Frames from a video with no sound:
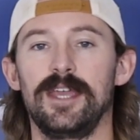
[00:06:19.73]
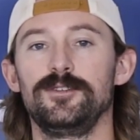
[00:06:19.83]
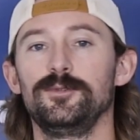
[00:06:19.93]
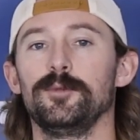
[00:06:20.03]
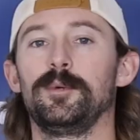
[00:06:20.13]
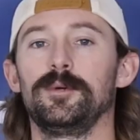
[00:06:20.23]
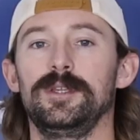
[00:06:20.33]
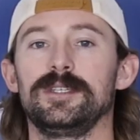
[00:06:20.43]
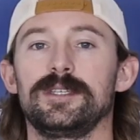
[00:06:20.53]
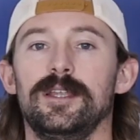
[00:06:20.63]
A dual
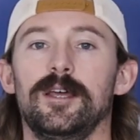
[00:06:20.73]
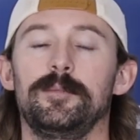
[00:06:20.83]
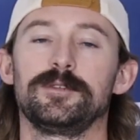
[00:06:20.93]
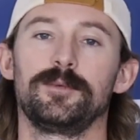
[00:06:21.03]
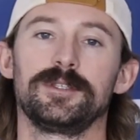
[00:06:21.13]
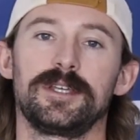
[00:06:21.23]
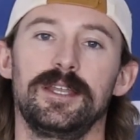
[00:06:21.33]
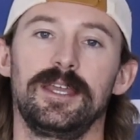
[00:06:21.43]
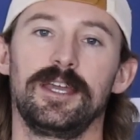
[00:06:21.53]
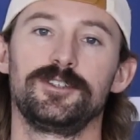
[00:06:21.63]
pulley setup is what's
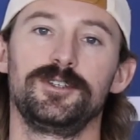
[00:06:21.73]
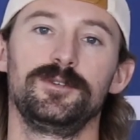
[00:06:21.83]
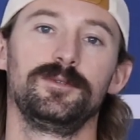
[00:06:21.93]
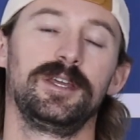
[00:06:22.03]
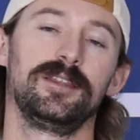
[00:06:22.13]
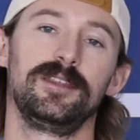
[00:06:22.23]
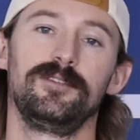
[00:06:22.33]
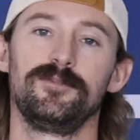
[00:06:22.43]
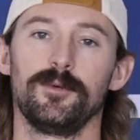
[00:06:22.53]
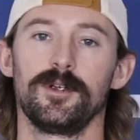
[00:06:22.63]
going to get you in
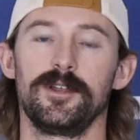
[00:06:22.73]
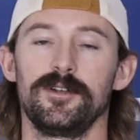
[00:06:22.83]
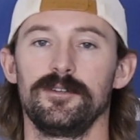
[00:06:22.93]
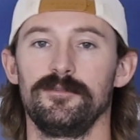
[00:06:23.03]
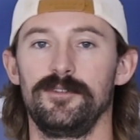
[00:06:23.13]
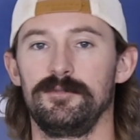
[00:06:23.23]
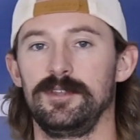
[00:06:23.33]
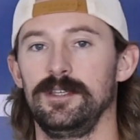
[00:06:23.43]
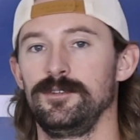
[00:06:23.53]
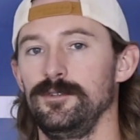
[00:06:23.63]
the four hundred
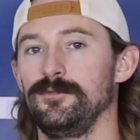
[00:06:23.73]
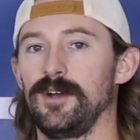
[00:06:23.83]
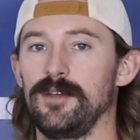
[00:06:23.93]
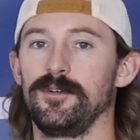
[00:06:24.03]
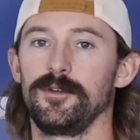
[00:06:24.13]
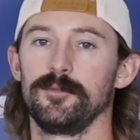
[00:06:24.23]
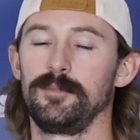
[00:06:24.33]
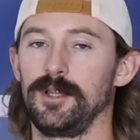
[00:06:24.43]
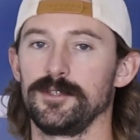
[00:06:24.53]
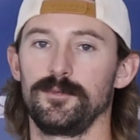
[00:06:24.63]
fifty to five
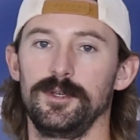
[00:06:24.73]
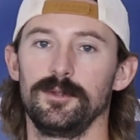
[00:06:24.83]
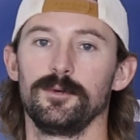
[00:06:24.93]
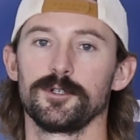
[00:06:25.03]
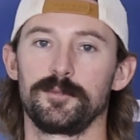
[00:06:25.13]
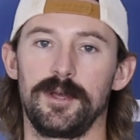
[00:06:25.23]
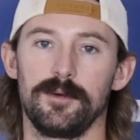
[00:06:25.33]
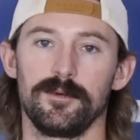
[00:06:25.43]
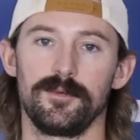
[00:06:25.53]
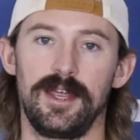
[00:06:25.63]
hundred plus wheel
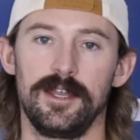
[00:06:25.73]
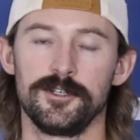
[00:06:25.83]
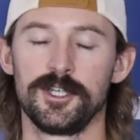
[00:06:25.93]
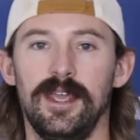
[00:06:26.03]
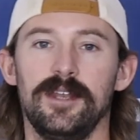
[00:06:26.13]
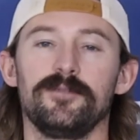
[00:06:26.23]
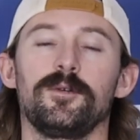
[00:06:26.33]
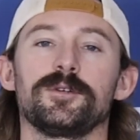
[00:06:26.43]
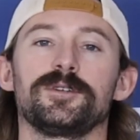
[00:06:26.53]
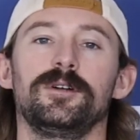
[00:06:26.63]
horsepower range, and of
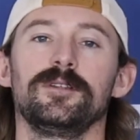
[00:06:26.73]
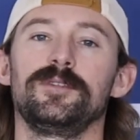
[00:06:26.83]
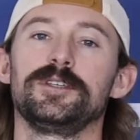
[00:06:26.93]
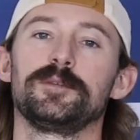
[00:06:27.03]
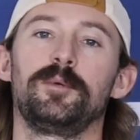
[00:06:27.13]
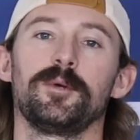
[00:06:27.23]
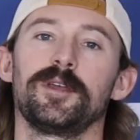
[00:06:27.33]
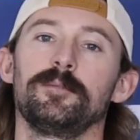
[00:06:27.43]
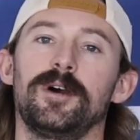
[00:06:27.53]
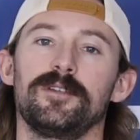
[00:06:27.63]
course all of these
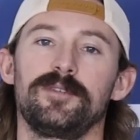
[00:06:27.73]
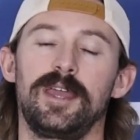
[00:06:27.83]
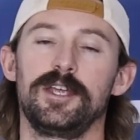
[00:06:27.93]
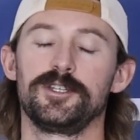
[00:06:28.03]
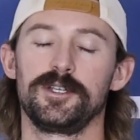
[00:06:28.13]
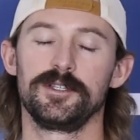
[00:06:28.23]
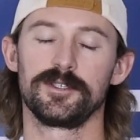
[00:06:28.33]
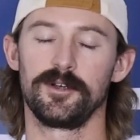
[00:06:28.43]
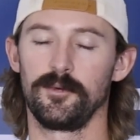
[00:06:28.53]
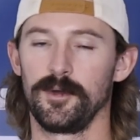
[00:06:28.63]
supporting
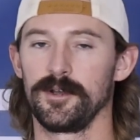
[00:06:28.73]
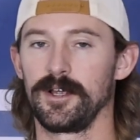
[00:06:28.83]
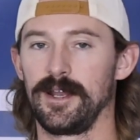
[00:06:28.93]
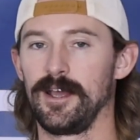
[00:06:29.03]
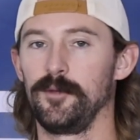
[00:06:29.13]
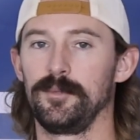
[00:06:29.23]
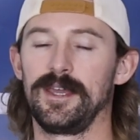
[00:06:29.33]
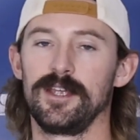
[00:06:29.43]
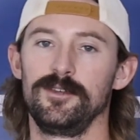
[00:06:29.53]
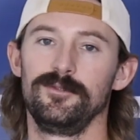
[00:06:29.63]
modifications are what are going to help
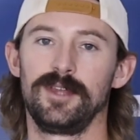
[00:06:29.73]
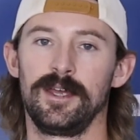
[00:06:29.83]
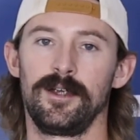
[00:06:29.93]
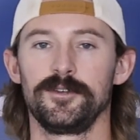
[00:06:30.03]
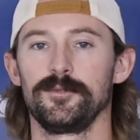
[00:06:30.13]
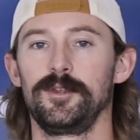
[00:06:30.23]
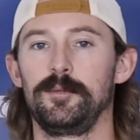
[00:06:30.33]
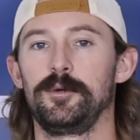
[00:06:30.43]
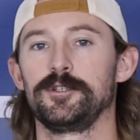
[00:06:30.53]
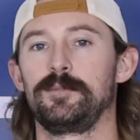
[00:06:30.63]
get you there. To
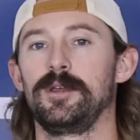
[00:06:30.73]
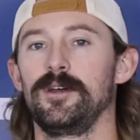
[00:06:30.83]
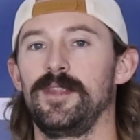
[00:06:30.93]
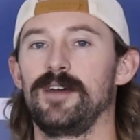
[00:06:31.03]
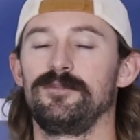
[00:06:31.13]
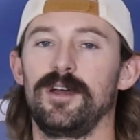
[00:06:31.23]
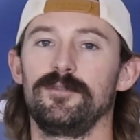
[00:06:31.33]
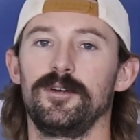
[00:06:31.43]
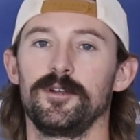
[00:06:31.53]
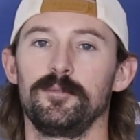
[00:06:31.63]
really push beyond that
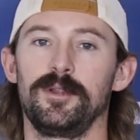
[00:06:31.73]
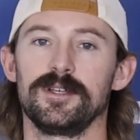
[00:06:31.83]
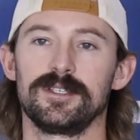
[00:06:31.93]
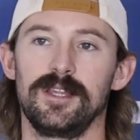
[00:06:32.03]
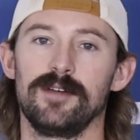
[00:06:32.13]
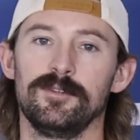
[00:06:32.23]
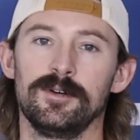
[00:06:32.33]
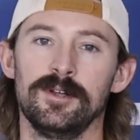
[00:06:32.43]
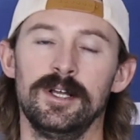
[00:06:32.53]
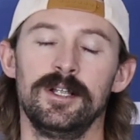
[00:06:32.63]
five hundred plus
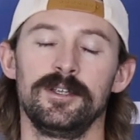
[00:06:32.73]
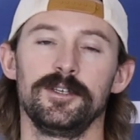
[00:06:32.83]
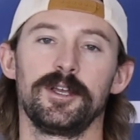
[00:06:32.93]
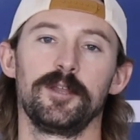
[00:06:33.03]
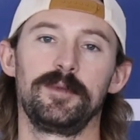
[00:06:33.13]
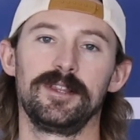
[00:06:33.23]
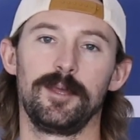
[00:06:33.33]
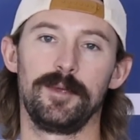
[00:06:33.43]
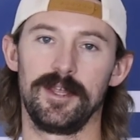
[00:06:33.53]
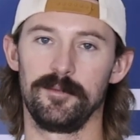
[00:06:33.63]
level, you're going to be
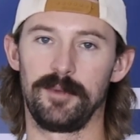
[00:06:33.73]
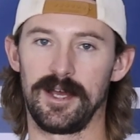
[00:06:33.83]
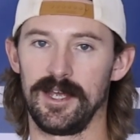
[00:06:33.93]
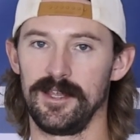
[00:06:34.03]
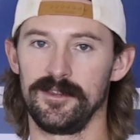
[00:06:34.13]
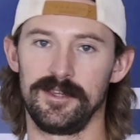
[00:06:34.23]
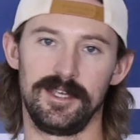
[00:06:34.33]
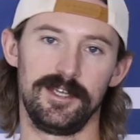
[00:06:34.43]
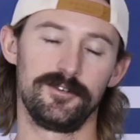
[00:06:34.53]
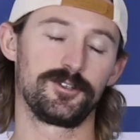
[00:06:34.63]
limited by
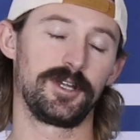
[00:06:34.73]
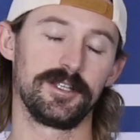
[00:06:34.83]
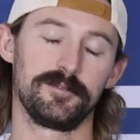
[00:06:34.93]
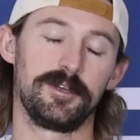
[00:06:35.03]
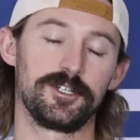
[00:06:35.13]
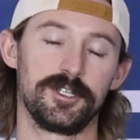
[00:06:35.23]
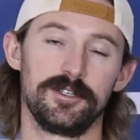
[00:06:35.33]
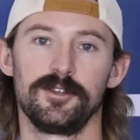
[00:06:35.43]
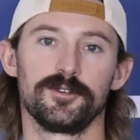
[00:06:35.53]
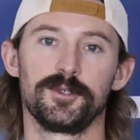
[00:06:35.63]
the
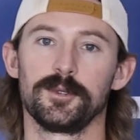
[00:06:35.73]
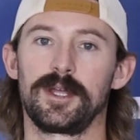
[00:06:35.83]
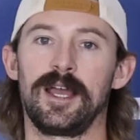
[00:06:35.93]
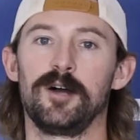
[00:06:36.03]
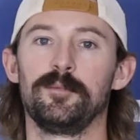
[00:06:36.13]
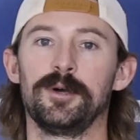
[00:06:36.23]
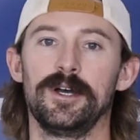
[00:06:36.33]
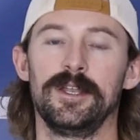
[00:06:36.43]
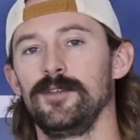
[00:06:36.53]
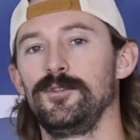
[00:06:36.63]
transmission, your torque
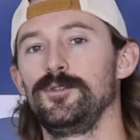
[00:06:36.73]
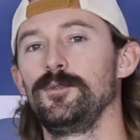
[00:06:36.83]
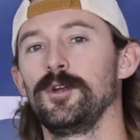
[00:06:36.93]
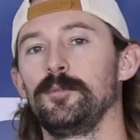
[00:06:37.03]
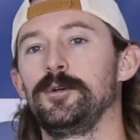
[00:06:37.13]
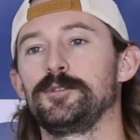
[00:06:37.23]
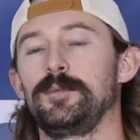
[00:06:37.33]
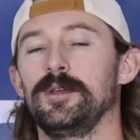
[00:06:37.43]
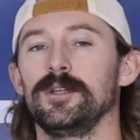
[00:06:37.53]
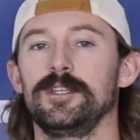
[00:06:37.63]
output. If you do want to push
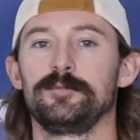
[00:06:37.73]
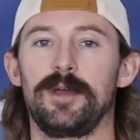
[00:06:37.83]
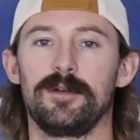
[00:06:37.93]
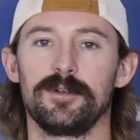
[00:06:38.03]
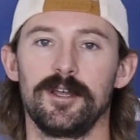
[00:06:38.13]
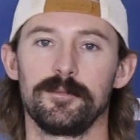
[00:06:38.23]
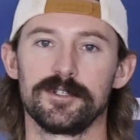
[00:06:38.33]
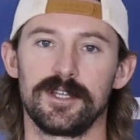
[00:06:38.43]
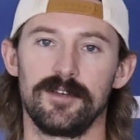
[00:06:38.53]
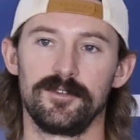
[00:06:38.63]
beyond these power
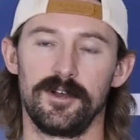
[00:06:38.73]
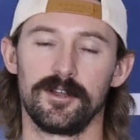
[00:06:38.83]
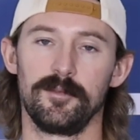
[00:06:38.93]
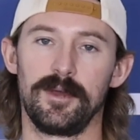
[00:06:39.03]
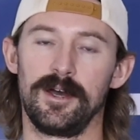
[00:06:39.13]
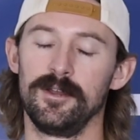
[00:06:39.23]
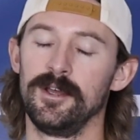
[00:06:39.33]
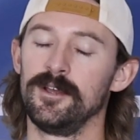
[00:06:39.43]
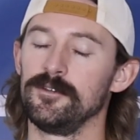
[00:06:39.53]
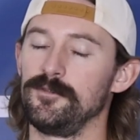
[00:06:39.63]
numbers that I've talked about,
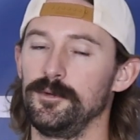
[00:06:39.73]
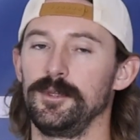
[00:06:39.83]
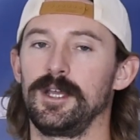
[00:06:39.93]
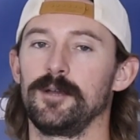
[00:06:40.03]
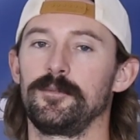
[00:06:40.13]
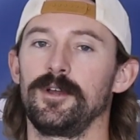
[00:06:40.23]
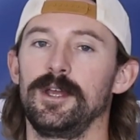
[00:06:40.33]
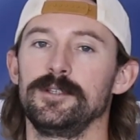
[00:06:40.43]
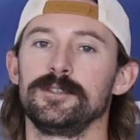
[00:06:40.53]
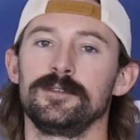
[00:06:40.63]
fueling
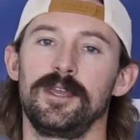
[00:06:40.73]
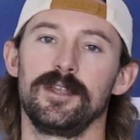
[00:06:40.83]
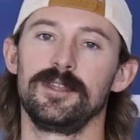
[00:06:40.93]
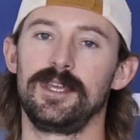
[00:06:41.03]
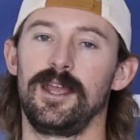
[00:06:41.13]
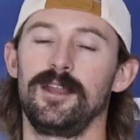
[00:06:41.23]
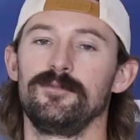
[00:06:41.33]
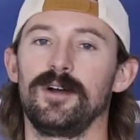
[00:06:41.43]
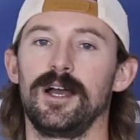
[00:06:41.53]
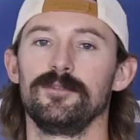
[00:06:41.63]
upgrades and E
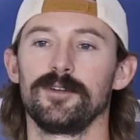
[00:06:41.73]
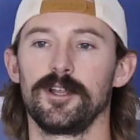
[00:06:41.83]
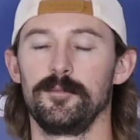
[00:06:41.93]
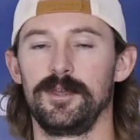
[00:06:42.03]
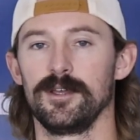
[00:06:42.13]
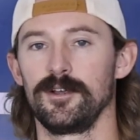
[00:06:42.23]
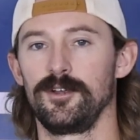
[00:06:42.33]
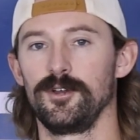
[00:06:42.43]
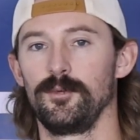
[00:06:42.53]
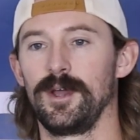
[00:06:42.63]
eighty-five are going to be a
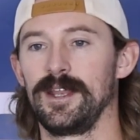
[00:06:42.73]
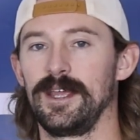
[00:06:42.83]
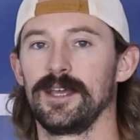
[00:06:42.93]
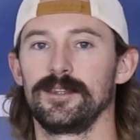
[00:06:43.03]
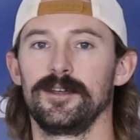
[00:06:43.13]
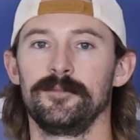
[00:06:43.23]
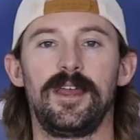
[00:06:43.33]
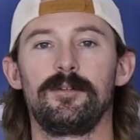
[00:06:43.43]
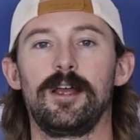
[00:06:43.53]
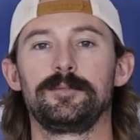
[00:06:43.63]
good way to get there. And
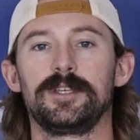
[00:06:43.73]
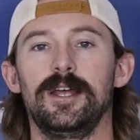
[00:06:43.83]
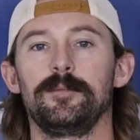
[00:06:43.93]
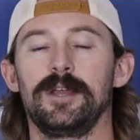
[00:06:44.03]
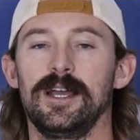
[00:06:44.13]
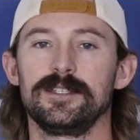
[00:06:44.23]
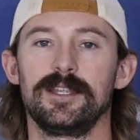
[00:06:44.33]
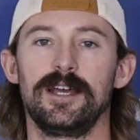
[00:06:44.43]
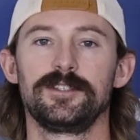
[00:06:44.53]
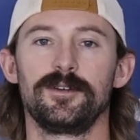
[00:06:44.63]
that wraps it up, guys.
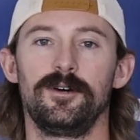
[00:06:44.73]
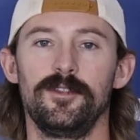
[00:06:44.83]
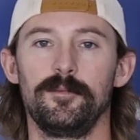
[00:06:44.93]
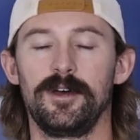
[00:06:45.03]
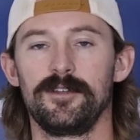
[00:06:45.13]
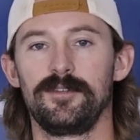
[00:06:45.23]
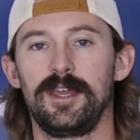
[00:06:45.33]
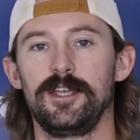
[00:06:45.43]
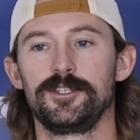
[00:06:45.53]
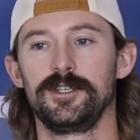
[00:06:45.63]
That's all the
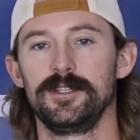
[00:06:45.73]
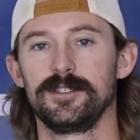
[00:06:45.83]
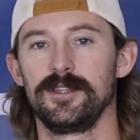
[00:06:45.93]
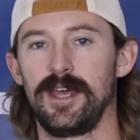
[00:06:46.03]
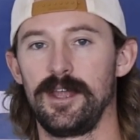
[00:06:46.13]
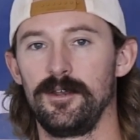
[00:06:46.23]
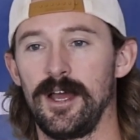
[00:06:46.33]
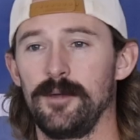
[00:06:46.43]
modifications that